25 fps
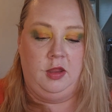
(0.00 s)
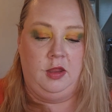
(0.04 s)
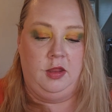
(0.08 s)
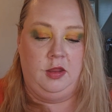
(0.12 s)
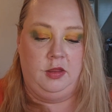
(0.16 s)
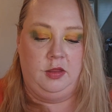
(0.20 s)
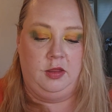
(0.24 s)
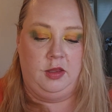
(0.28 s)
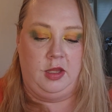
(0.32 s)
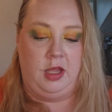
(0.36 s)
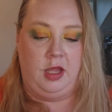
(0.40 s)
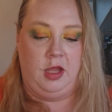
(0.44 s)

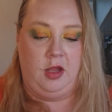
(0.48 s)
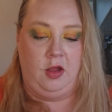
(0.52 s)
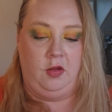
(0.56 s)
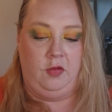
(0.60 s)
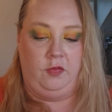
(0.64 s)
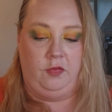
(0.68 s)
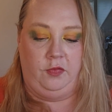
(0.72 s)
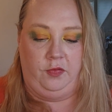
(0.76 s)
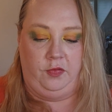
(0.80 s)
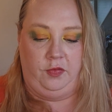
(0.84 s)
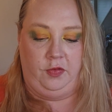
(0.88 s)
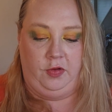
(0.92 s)
The
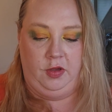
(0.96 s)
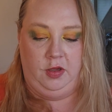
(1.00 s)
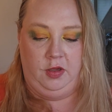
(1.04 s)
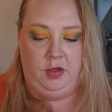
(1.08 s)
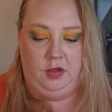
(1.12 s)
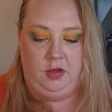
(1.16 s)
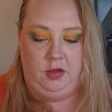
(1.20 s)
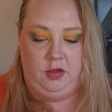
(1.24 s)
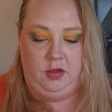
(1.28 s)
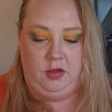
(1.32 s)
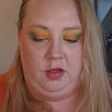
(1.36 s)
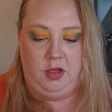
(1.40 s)
e.l.f.
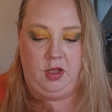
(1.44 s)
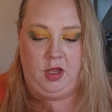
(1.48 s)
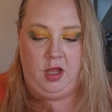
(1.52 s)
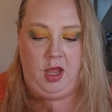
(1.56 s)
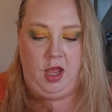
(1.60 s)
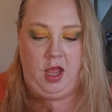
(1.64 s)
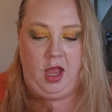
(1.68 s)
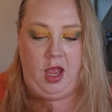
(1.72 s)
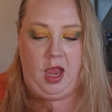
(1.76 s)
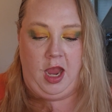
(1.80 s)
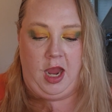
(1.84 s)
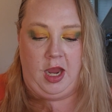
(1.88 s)

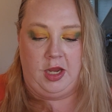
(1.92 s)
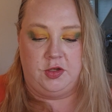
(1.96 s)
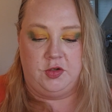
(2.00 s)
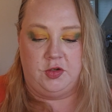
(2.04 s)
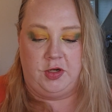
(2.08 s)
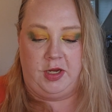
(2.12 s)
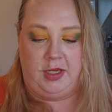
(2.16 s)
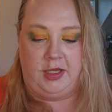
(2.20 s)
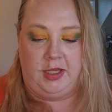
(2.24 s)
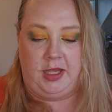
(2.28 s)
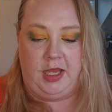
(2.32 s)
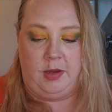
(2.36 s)

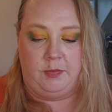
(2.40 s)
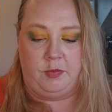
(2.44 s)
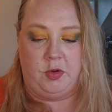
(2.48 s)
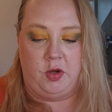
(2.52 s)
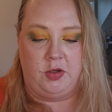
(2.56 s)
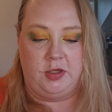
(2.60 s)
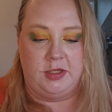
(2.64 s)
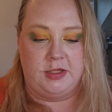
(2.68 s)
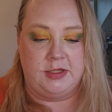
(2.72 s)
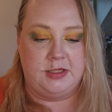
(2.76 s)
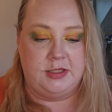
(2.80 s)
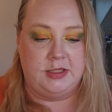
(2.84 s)
Hydrating Camo
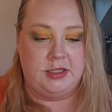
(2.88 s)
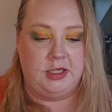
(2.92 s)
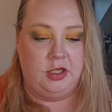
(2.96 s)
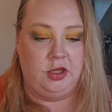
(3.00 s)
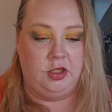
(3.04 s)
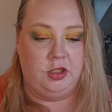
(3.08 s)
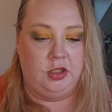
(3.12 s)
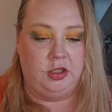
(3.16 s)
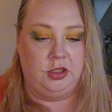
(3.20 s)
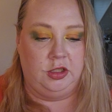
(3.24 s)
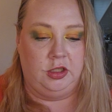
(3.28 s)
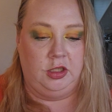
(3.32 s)

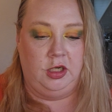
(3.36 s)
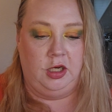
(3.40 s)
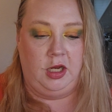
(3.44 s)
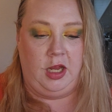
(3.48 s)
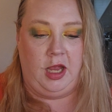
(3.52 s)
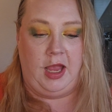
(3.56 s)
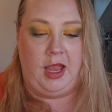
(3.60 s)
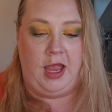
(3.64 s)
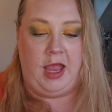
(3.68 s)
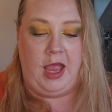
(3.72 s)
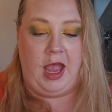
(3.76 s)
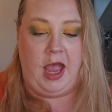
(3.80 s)
Concealer,
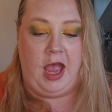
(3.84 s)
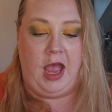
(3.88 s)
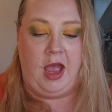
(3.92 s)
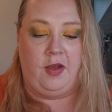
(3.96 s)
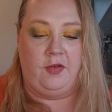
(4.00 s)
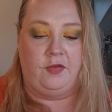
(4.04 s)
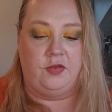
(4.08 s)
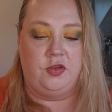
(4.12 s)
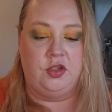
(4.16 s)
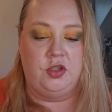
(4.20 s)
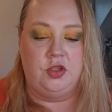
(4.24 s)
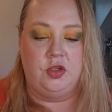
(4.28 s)
I
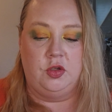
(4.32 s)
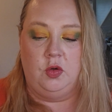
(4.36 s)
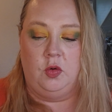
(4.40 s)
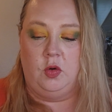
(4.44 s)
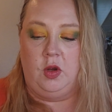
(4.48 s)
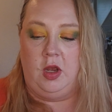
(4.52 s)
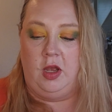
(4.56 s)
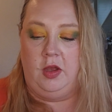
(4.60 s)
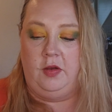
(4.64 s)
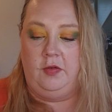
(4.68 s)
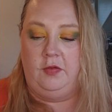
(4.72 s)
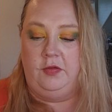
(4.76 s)
have 2
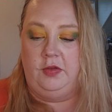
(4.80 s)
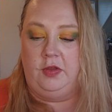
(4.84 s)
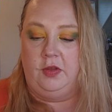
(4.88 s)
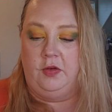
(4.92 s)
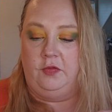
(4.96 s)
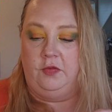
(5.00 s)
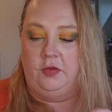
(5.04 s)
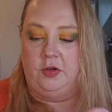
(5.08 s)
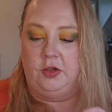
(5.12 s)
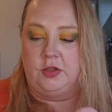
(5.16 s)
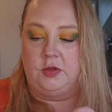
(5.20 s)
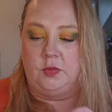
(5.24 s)
of. The
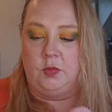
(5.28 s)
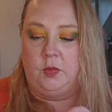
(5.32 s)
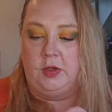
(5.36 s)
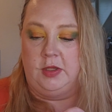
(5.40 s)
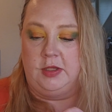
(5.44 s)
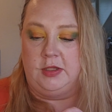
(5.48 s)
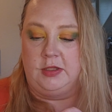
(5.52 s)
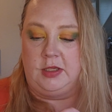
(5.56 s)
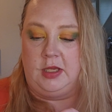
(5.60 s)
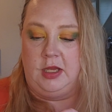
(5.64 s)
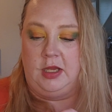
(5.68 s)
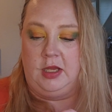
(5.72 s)
first
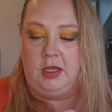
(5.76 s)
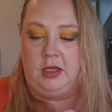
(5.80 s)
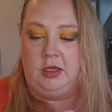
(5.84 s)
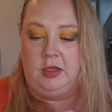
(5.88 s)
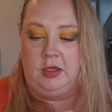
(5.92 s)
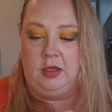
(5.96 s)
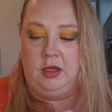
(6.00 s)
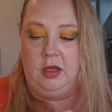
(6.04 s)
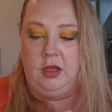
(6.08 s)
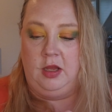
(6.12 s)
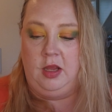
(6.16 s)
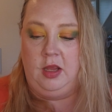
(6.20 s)
one's in
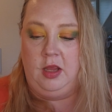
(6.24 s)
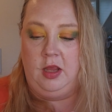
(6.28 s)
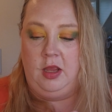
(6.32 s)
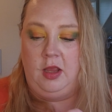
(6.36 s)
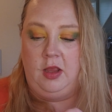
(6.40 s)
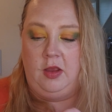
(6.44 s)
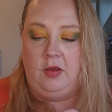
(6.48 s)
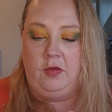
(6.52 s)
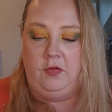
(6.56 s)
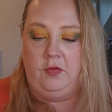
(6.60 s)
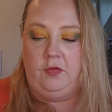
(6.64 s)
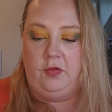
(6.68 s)

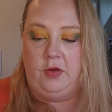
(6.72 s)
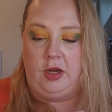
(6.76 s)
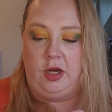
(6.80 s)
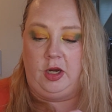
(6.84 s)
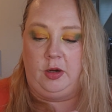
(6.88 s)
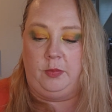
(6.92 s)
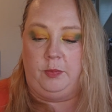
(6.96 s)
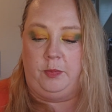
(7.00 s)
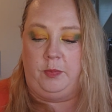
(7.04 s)
Fair